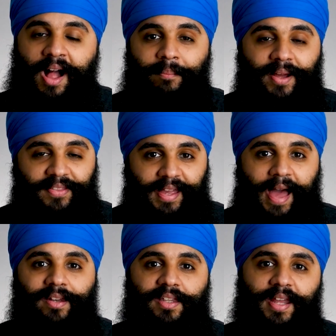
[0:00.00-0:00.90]
but at the
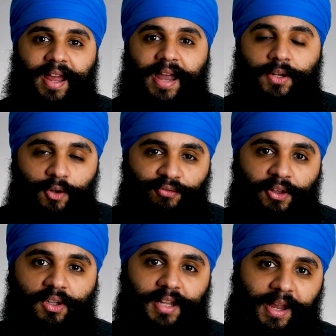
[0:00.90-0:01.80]
end of the day, I do
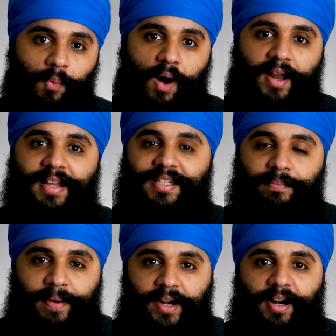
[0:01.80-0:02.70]
feel Day One is the
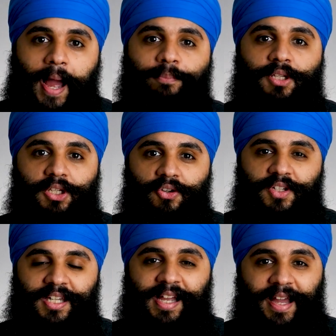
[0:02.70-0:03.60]
better app to use.